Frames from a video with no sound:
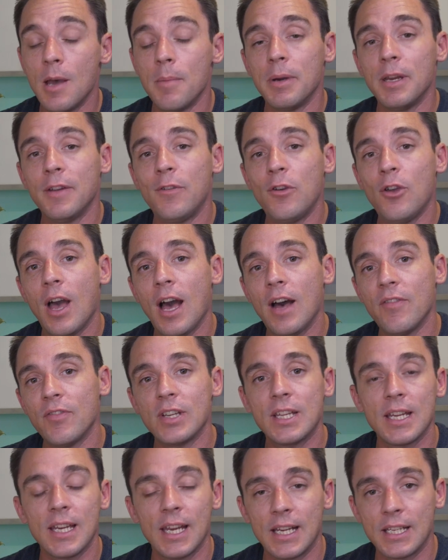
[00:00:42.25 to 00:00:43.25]
But if you
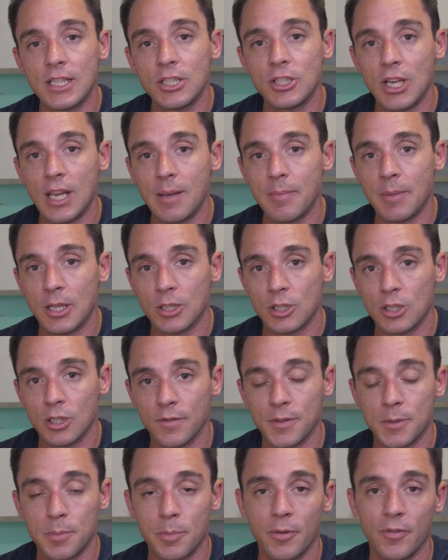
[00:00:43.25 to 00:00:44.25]
haven't connected your email
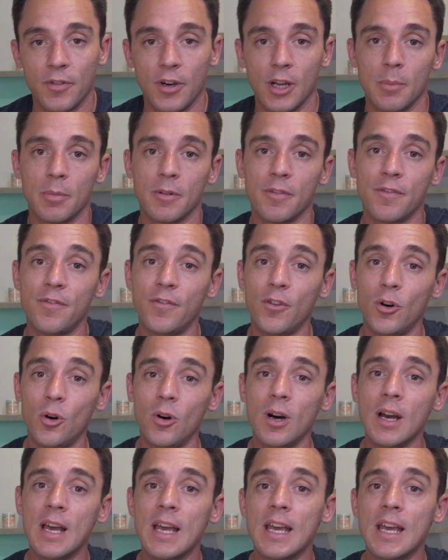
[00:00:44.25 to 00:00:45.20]
service provider before,